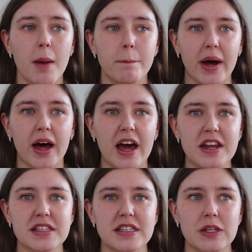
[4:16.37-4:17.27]
but I
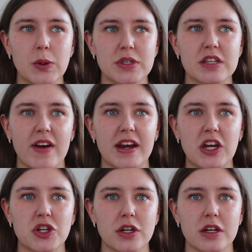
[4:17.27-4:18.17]
just use this
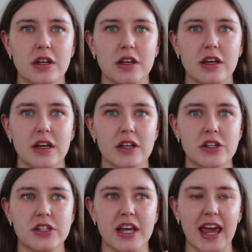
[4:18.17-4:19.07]
foundation
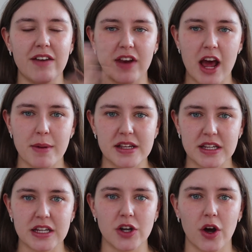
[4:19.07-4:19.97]
to even out my
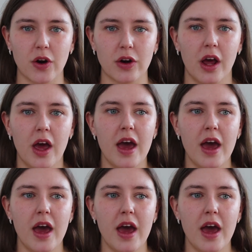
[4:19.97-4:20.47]
skin tone.